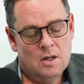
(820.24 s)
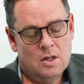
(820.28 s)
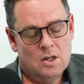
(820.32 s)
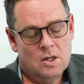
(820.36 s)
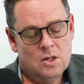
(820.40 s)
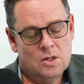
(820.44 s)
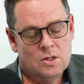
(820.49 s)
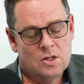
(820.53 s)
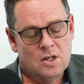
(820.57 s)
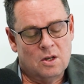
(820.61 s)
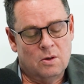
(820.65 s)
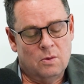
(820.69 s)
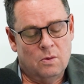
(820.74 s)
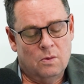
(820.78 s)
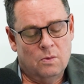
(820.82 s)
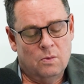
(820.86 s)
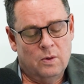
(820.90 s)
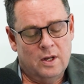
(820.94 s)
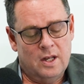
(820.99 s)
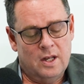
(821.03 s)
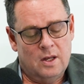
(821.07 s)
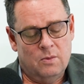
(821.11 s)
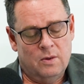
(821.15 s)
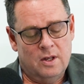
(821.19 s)
So
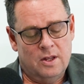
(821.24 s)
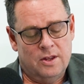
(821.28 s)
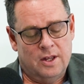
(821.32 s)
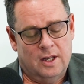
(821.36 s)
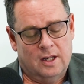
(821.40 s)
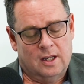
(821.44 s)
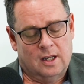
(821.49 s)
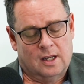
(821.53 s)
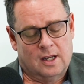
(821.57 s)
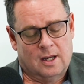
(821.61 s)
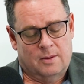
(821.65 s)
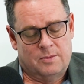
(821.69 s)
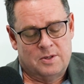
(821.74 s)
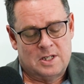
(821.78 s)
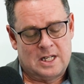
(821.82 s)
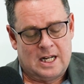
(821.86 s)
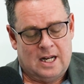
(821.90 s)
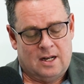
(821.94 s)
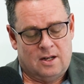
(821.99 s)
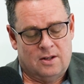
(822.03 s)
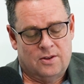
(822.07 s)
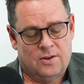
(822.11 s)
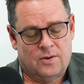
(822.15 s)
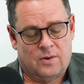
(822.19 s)
we think it comes down
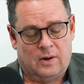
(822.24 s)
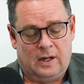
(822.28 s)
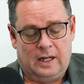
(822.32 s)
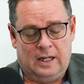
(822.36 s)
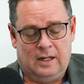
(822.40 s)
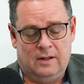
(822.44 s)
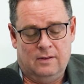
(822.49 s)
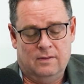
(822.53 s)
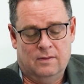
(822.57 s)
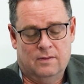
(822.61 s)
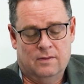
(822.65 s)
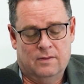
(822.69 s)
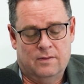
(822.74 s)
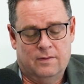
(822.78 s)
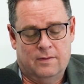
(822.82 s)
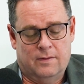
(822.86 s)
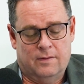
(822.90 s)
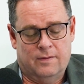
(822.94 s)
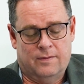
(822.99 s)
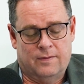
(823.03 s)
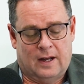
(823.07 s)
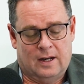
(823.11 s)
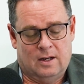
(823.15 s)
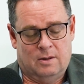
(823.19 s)
to three
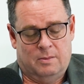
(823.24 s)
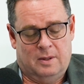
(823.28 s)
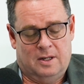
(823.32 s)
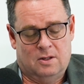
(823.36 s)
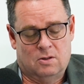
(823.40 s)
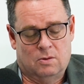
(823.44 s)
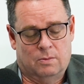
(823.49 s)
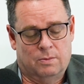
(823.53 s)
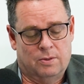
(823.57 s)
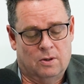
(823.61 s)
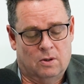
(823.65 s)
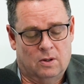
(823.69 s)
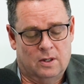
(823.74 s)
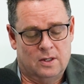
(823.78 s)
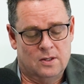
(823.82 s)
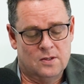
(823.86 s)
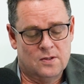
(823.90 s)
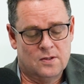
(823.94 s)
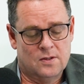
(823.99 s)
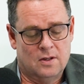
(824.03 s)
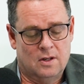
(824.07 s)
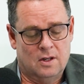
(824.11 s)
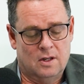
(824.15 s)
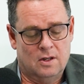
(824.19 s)
fundamental points.
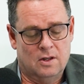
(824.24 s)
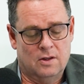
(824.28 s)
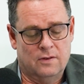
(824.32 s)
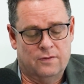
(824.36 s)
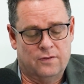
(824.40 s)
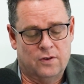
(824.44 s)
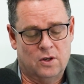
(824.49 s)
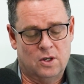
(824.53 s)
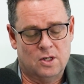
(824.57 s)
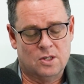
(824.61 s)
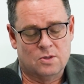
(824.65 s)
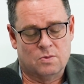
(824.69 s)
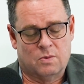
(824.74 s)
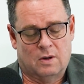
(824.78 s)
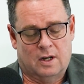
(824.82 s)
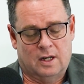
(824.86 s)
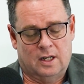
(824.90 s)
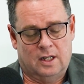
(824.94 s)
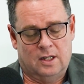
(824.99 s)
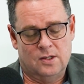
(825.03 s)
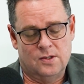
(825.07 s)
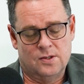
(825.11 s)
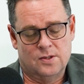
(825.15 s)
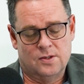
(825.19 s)
The first one
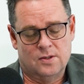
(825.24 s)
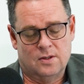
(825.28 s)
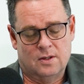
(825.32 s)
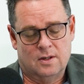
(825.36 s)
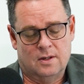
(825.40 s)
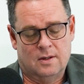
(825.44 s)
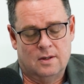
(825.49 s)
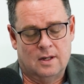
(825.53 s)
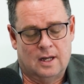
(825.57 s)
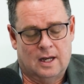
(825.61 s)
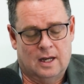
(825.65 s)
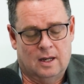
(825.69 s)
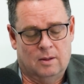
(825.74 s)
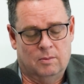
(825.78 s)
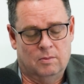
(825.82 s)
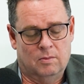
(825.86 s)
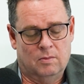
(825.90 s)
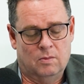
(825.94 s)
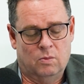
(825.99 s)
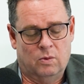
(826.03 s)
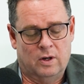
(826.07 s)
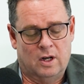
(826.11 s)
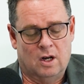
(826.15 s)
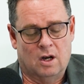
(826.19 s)
is
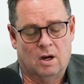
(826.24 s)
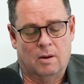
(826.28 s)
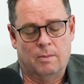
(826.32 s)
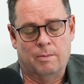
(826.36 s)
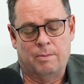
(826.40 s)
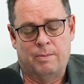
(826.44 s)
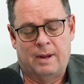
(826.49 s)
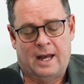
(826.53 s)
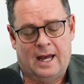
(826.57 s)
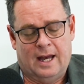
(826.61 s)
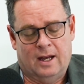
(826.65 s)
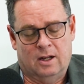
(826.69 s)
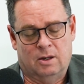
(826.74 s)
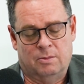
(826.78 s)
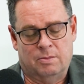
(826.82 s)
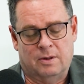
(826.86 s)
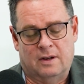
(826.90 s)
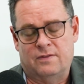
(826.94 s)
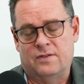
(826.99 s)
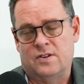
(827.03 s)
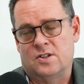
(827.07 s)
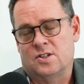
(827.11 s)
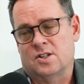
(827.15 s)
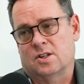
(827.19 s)
we're not bound by
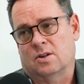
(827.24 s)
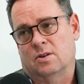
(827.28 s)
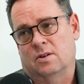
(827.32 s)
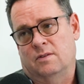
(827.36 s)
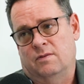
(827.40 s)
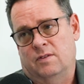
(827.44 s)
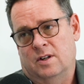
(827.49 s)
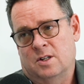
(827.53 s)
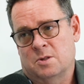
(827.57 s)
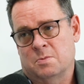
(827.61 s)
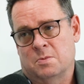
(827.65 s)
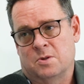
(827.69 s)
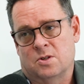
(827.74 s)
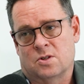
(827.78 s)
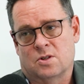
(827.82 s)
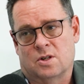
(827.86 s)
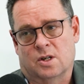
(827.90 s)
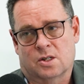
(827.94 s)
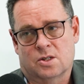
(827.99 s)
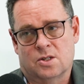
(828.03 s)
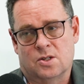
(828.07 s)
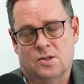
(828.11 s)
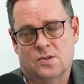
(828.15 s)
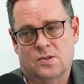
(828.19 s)
physical investment
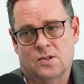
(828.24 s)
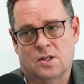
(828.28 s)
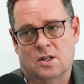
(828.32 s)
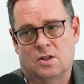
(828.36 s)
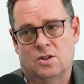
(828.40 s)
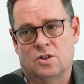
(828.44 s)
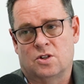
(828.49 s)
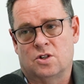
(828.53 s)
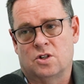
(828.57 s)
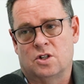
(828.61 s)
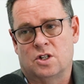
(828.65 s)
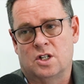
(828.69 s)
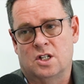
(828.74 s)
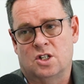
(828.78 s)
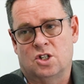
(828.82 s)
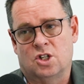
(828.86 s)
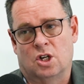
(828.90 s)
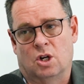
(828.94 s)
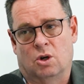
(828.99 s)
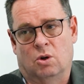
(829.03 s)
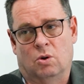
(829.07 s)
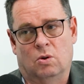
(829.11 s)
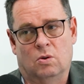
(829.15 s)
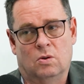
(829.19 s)
structures. So the
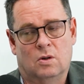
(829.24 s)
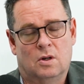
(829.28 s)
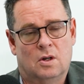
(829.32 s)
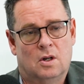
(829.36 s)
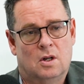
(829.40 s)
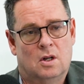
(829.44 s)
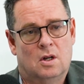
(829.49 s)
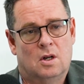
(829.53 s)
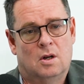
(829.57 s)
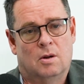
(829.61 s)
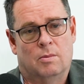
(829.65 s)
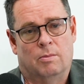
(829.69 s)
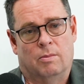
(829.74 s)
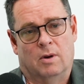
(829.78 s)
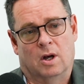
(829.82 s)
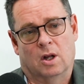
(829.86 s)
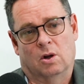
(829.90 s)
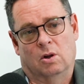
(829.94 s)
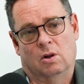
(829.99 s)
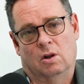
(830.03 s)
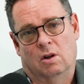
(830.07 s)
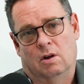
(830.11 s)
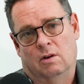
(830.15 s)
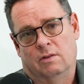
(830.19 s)
traditional
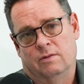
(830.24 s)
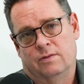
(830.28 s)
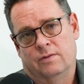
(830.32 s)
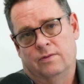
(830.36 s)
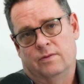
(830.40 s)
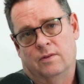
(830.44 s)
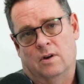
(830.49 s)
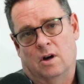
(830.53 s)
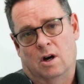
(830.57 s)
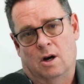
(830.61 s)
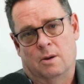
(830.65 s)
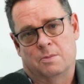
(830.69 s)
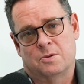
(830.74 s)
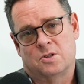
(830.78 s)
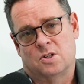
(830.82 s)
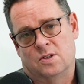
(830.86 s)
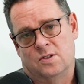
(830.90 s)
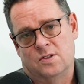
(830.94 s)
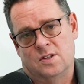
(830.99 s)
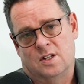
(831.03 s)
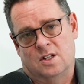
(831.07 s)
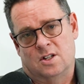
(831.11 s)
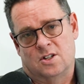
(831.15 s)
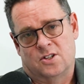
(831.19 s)
model of options
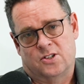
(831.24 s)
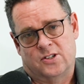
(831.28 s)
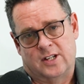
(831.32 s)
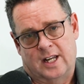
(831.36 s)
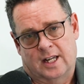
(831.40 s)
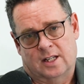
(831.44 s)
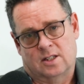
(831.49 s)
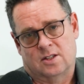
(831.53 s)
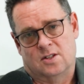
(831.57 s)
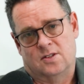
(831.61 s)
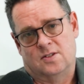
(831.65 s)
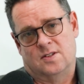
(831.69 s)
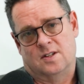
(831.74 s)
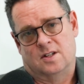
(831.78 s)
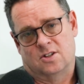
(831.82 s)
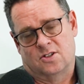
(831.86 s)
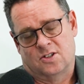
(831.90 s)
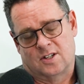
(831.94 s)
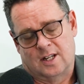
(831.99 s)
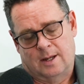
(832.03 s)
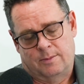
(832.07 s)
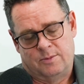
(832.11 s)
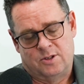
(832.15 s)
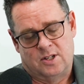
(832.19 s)
into sectors, into
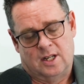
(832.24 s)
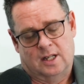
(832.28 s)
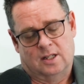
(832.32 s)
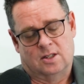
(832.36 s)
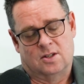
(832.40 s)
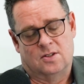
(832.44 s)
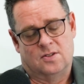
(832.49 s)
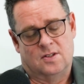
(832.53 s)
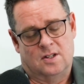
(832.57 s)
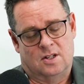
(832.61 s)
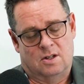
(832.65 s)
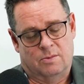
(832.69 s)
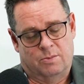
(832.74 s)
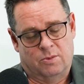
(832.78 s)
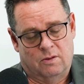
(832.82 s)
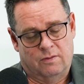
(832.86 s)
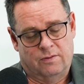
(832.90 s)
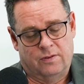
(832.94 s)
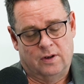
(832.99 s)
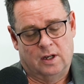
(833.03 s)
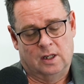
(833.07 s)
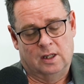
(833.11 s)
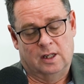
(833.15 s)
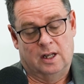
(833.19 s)
subsectors, into
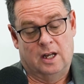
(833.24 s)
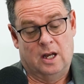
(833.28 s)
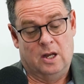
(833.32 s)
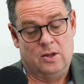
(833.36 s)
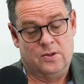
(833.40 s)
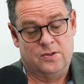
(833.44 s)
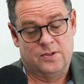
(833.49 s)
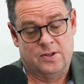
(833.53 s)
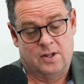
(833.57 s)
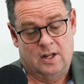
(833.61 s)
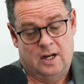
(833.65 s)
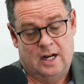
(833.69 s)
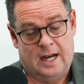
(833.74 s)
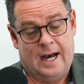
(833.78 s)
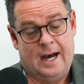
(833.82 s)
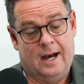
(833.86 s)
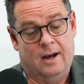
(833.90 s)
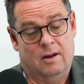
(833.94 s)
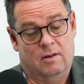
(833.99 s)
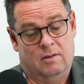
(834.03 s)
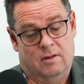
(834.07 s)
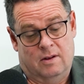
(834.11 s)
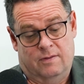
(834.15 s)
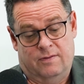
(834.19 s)
portfolios that are
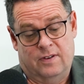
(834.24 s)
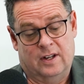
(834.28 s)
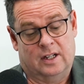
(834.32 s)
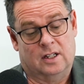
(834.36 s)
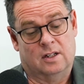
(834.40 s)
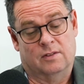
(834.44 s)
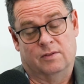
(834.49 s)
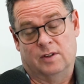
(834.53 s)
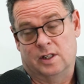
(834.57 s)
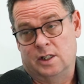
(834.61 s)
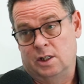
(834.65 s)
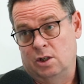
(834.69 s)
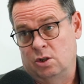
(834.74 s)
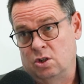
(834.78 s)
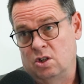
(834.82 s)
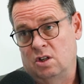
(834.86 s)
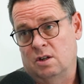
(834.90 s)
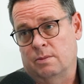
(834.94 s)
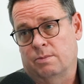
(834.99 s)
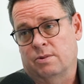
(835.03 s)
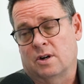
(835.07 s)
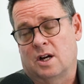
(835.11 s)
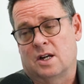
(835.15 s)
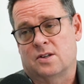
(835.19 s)
effectively a unit
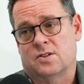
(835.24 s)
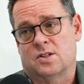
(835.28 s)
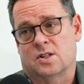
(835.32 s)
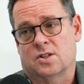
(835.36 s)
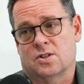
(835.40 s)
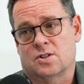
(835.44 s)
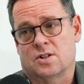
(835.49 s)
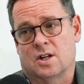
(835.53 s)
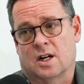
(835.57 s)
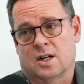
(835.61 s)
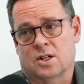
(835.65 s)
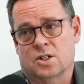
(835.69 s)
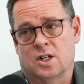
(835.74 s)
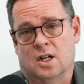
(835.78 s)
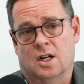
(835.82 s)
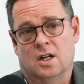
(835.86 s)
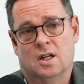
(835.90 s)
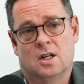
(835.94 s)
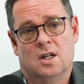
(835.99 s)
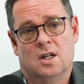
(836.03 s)
pricing structure,